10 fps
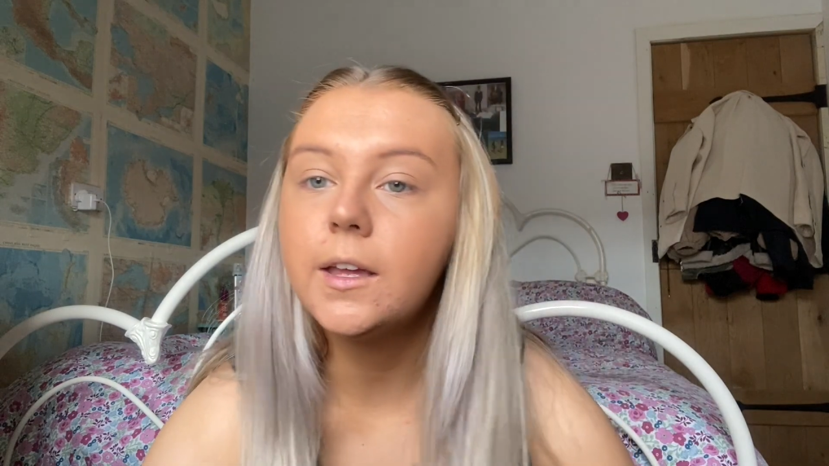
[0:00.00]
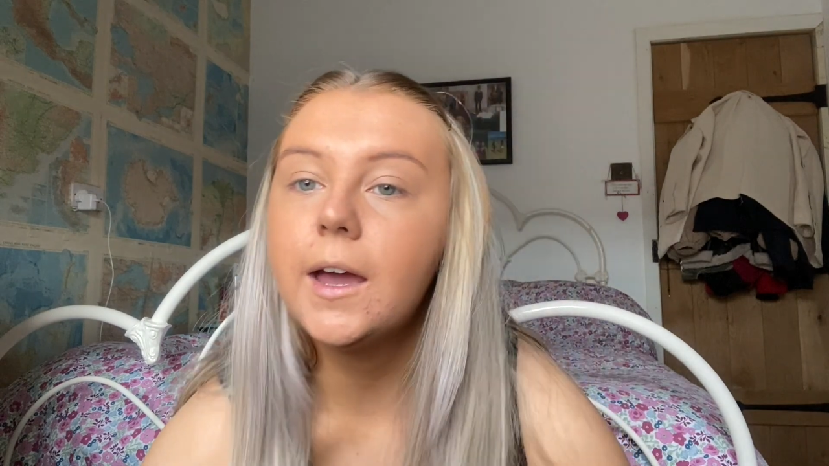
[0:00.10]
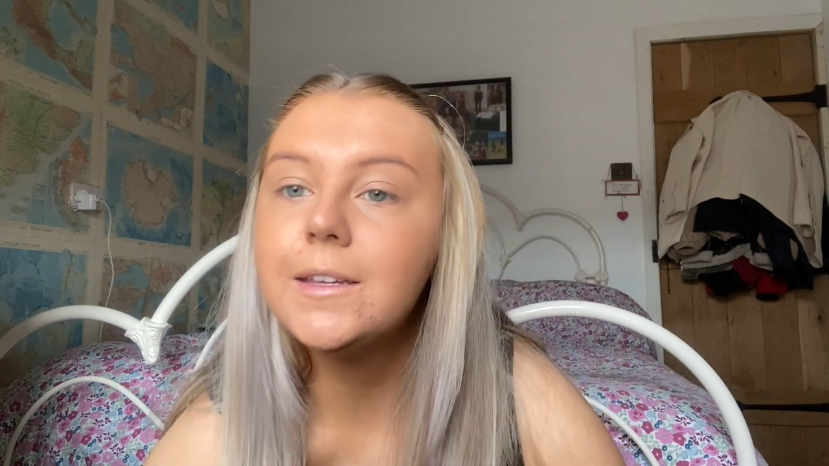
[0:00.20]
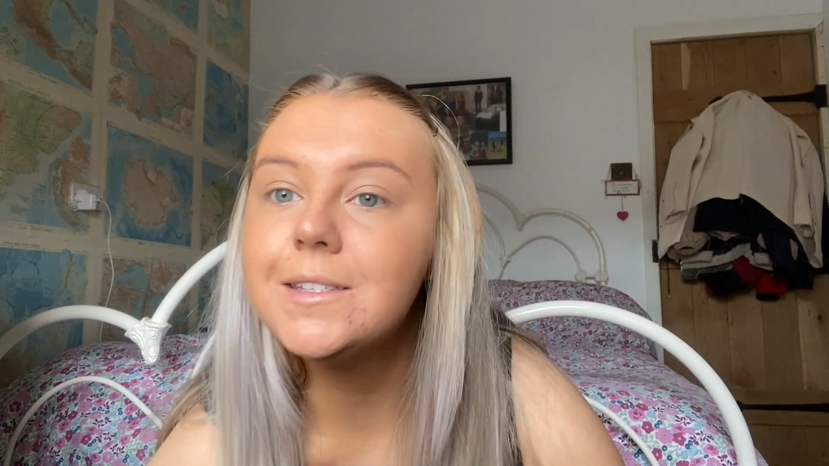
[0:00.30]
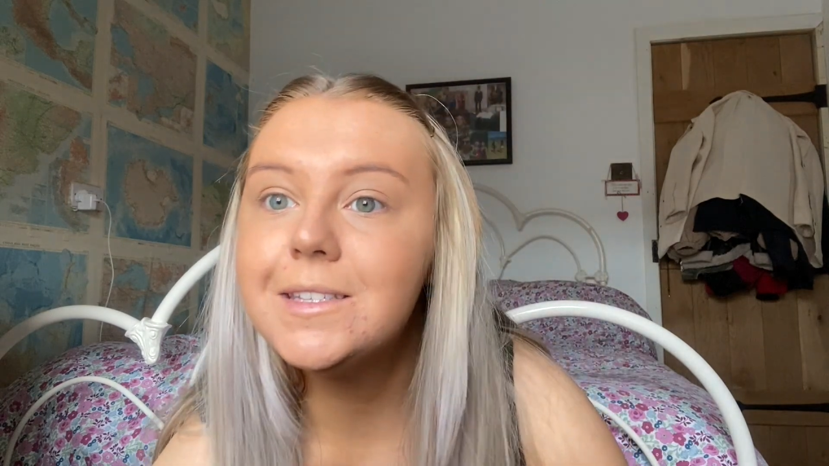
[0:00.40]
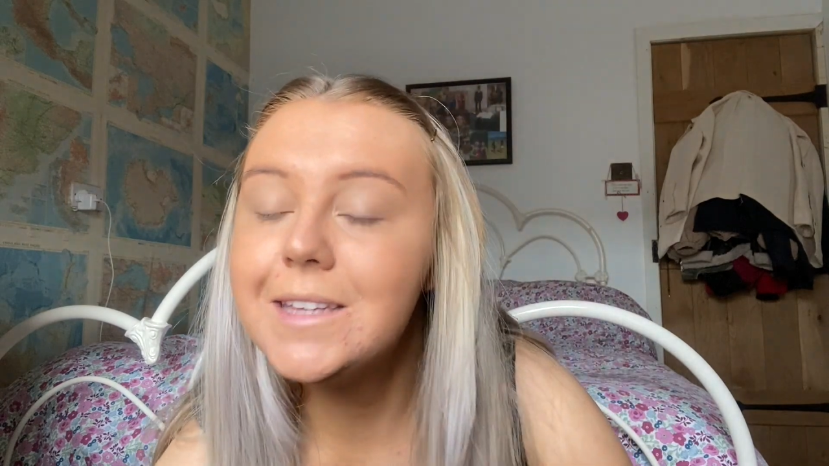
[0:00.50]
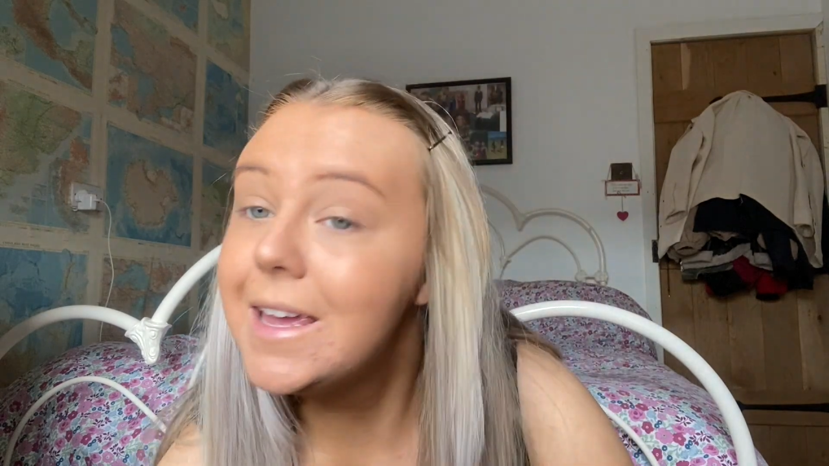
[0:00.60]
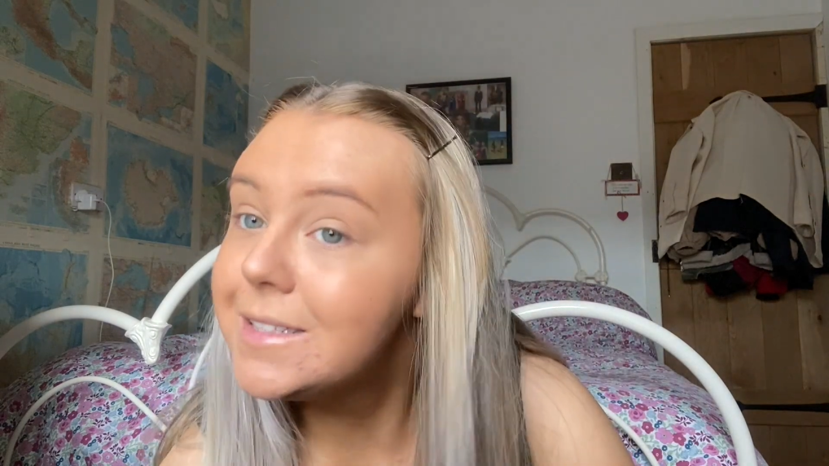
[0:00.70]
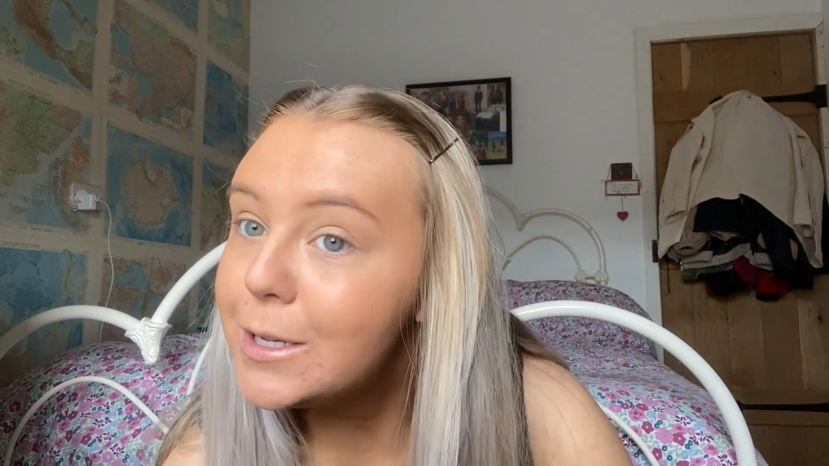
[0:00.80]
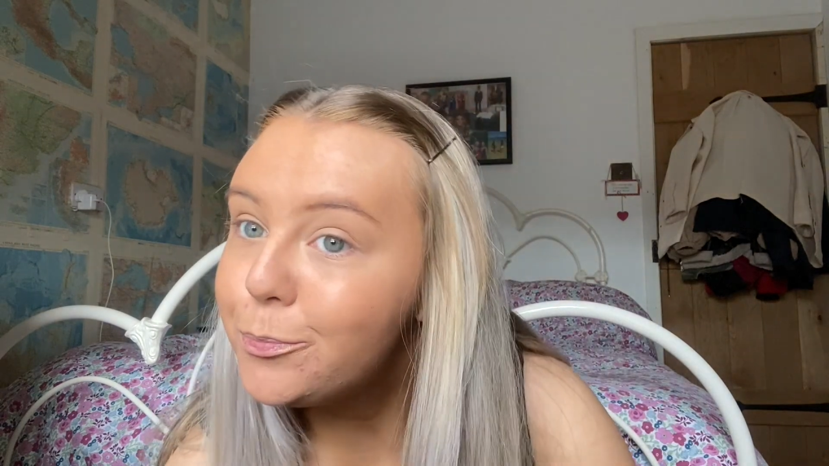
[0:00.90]
and
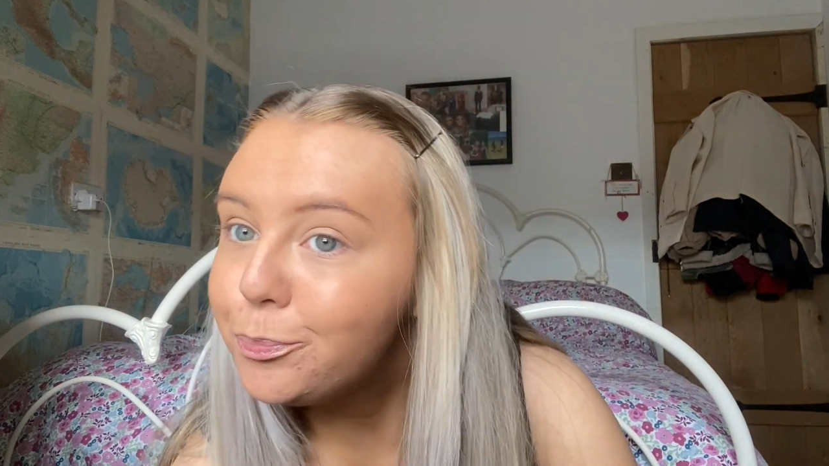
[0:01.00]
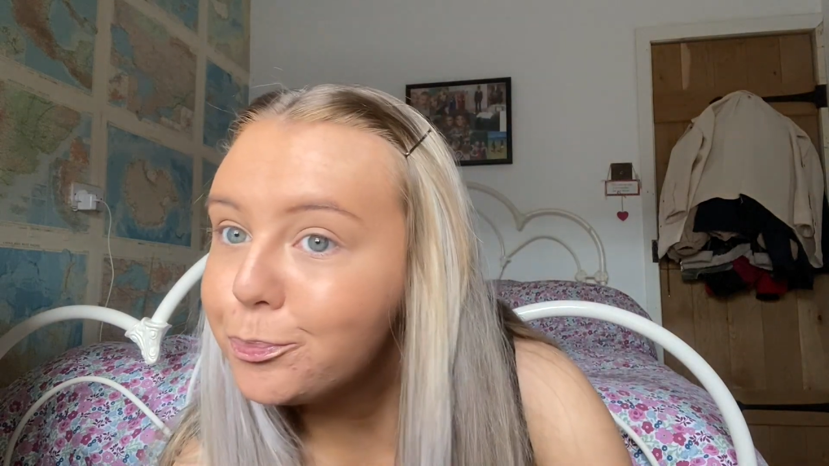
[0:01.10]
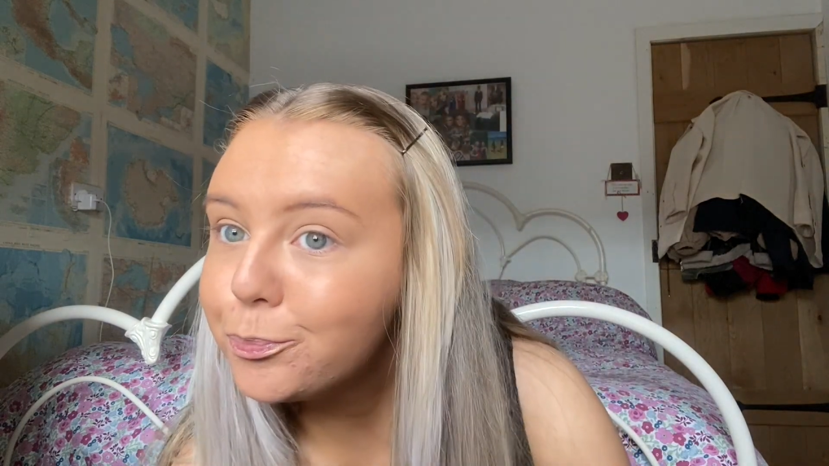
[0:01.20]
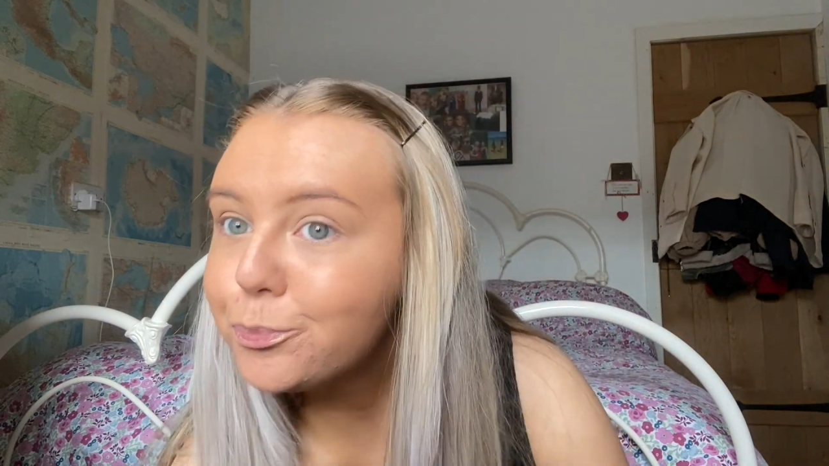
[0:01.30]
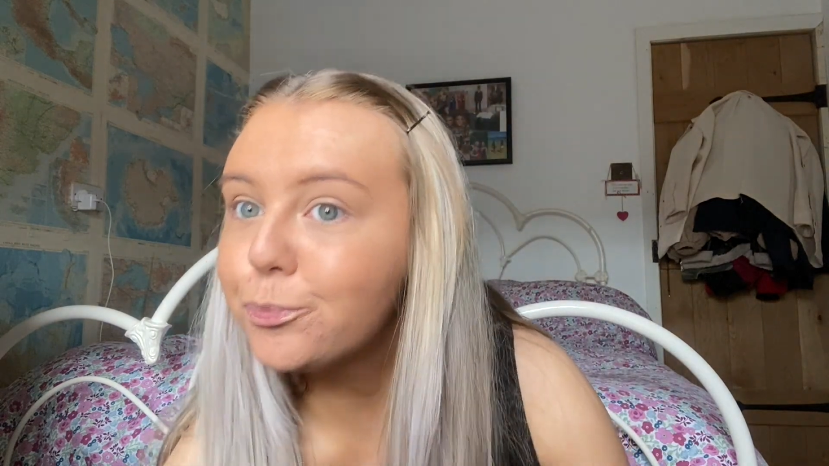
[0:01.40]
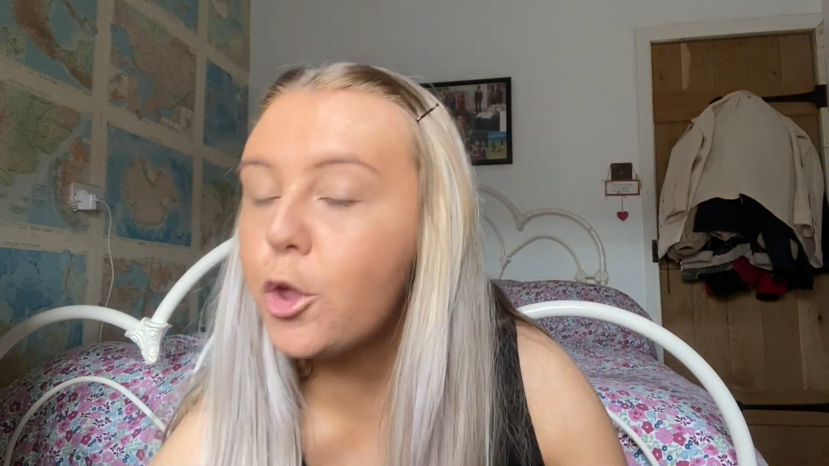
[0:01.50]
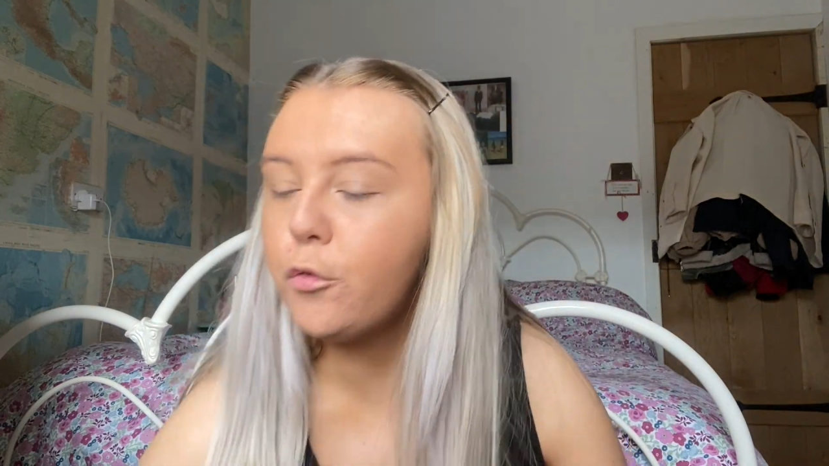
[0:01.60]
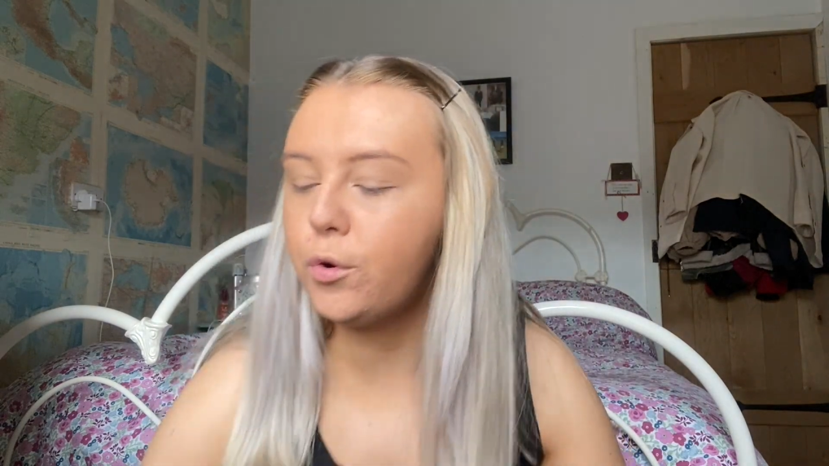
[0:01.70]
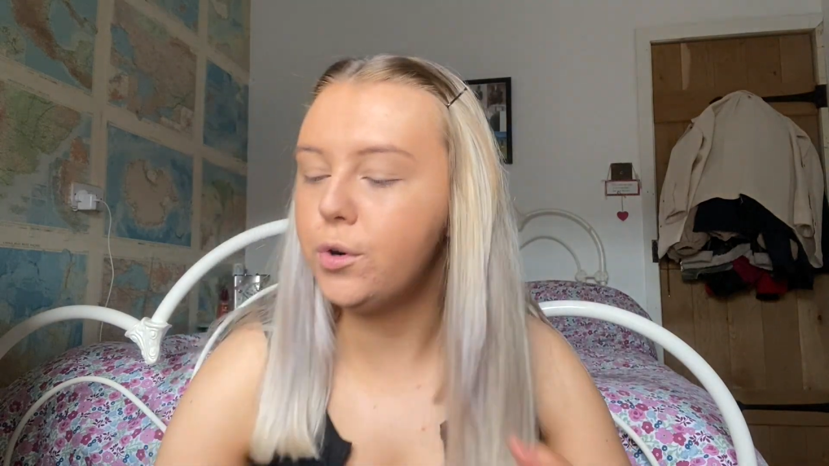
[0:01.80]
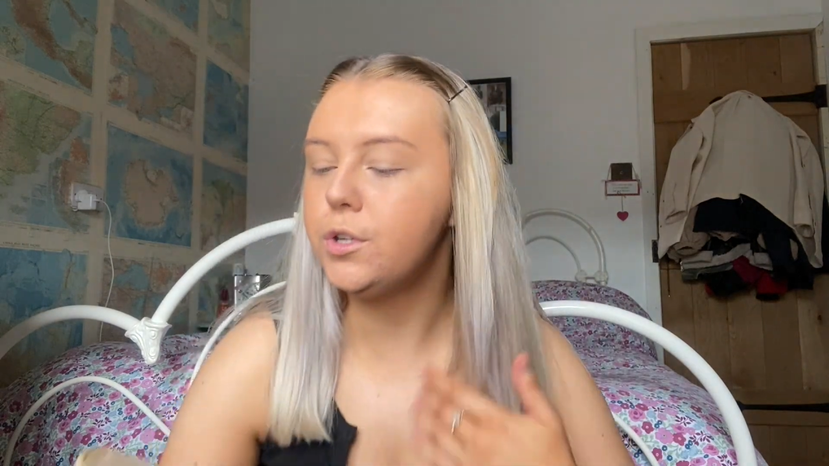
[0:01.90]
set it,
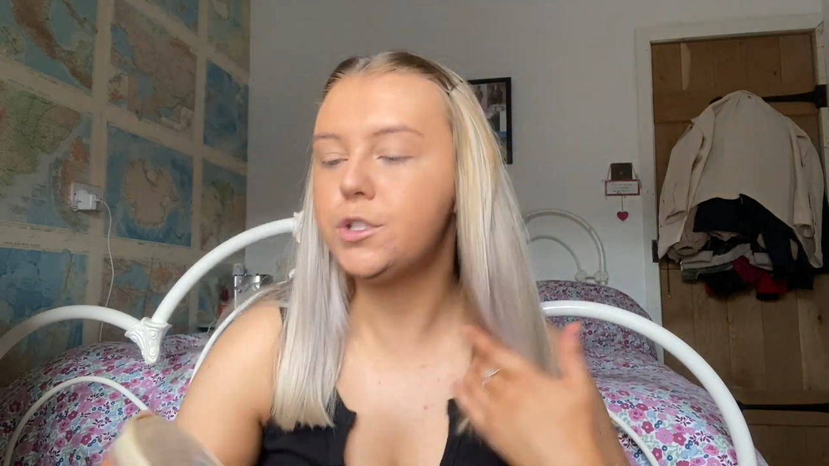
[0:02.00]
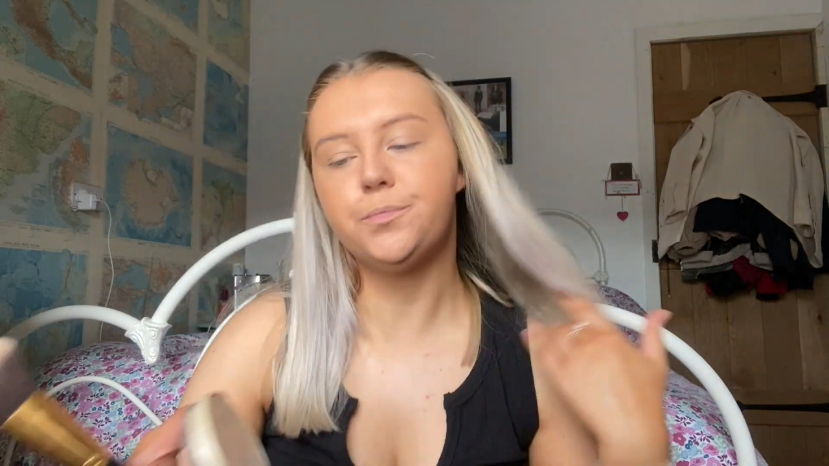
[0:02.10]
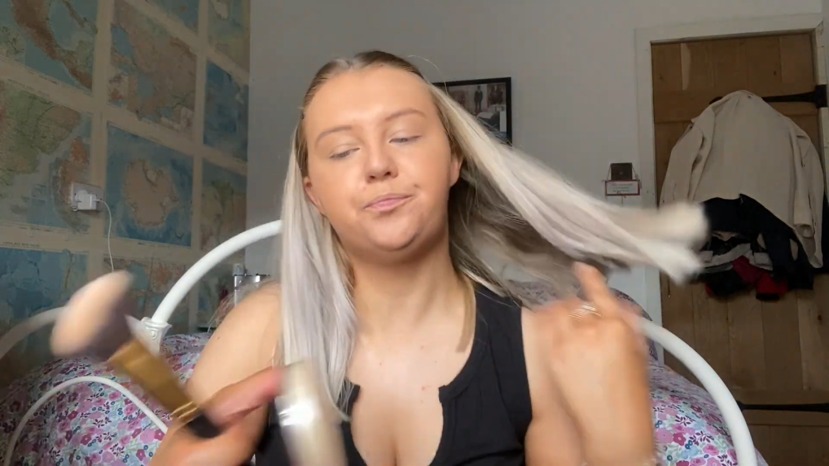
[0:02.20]
of course.